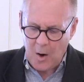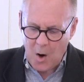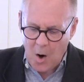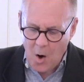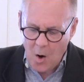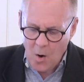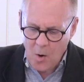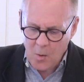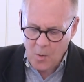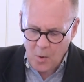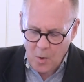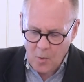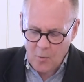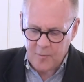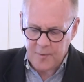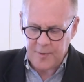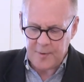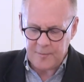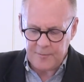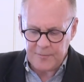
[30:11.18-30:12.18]
All
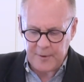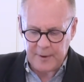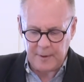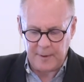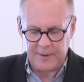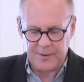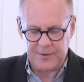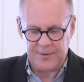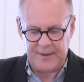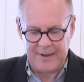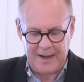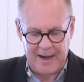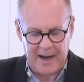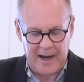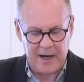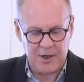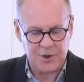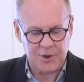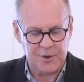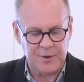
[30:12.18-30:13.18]
over the village the
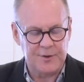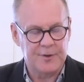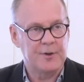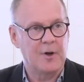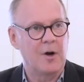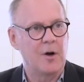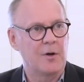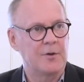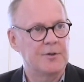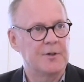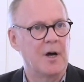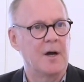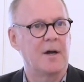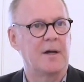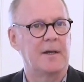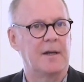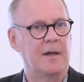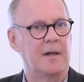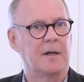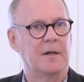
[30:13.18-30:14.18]
ashes are
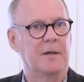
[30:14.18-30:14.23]
dying.